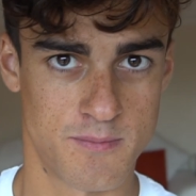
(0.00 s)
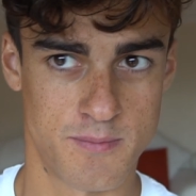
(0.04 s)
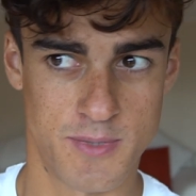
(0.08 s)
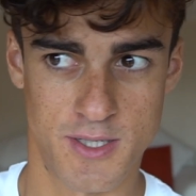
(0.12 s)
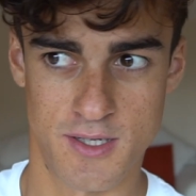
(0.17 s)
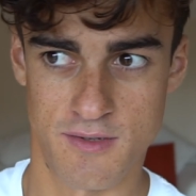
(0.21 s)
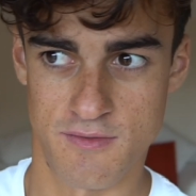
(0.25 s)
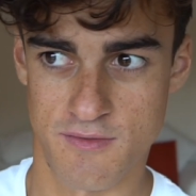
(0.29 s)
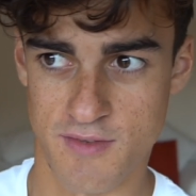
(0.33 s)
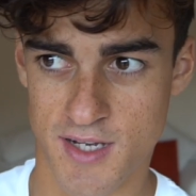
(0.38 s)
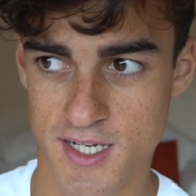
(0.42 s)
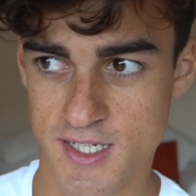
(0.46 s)

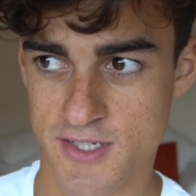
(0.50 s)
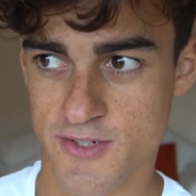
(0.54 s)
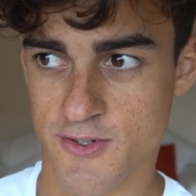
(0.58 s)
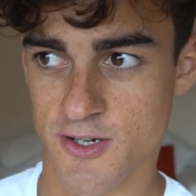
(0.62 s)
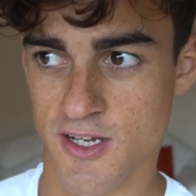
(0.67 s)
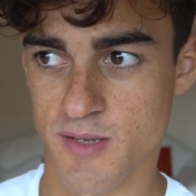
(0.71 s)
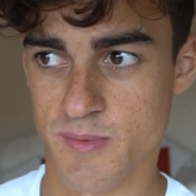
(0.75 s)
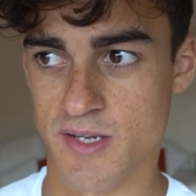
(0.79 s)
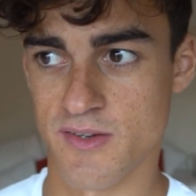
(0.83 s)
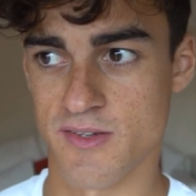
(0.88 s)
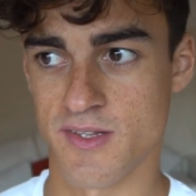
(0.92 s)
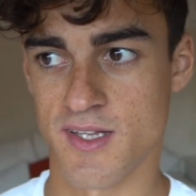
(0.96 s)
bit of ice
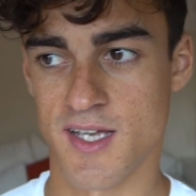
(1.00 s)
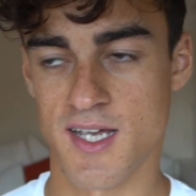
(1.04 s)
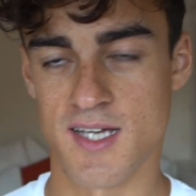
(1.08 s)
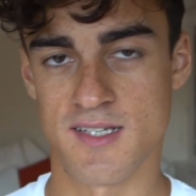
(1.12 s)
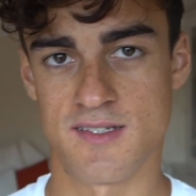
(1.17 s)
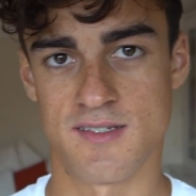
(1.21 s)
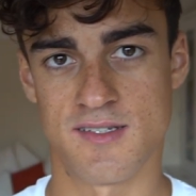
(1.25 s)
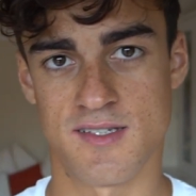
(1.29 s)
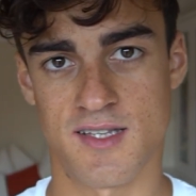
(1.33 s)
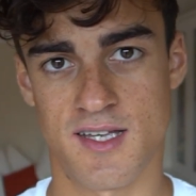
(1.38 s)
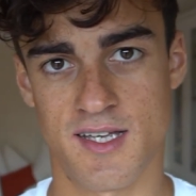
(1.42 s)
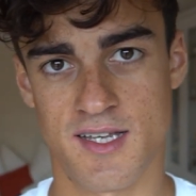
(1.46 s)
cream here and there,
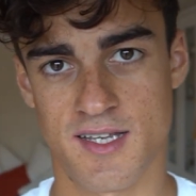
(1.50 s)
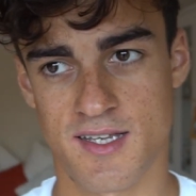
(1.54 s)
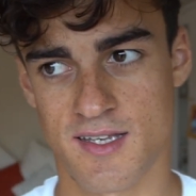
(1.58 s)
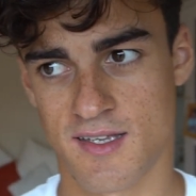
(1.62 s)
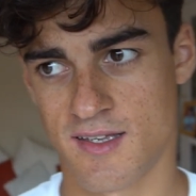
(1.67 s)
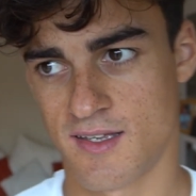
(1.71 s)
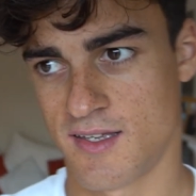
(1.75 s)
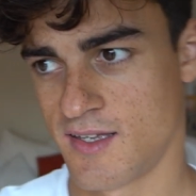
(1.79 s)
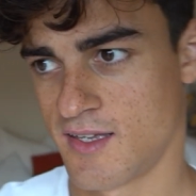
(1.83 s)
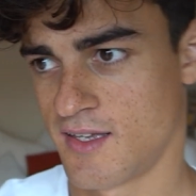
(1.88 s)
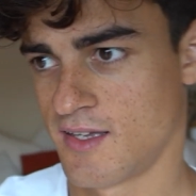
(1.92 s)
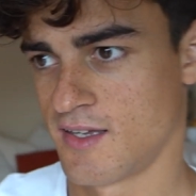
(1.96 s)
this is like
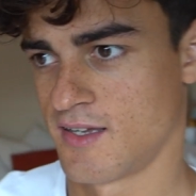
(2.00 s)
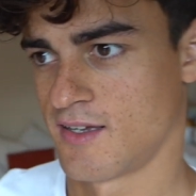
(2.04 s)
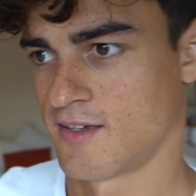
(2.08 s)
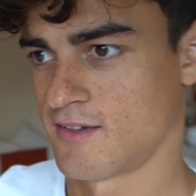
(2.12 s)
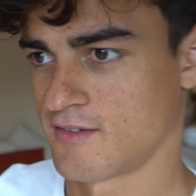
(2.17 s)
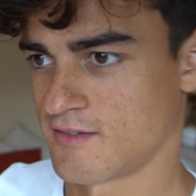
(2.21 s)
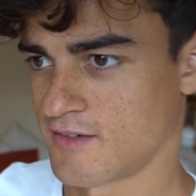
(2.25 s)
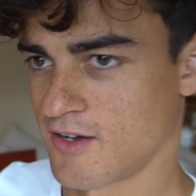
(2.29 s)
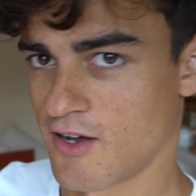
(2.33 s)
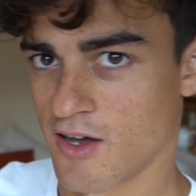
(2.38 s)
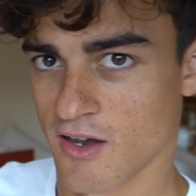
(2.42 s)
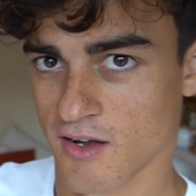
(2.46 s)

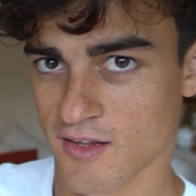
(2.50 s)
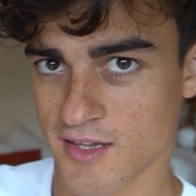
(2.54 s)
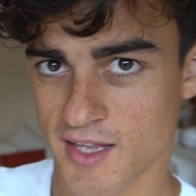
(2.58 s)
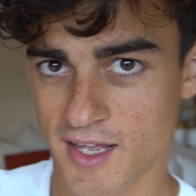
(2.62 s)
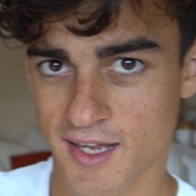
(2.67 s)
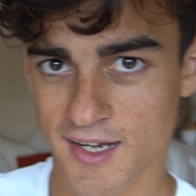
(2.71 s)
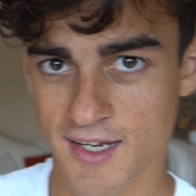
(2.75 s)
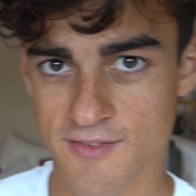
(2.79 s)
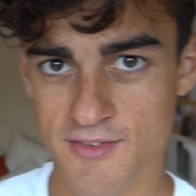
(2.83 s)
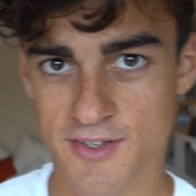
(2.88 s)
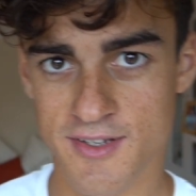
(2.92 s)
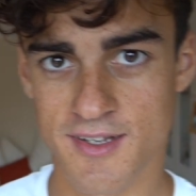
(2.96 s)

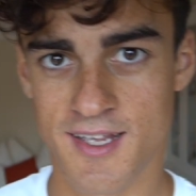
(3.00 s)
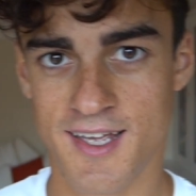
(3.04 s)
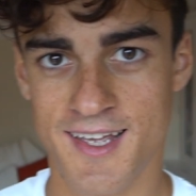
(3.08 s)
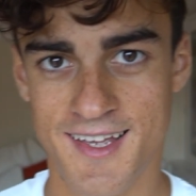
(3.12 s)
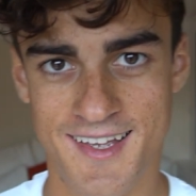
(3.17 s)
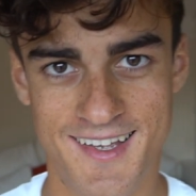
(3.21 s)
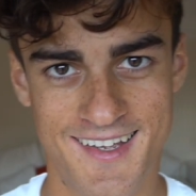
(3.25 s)
holiday living.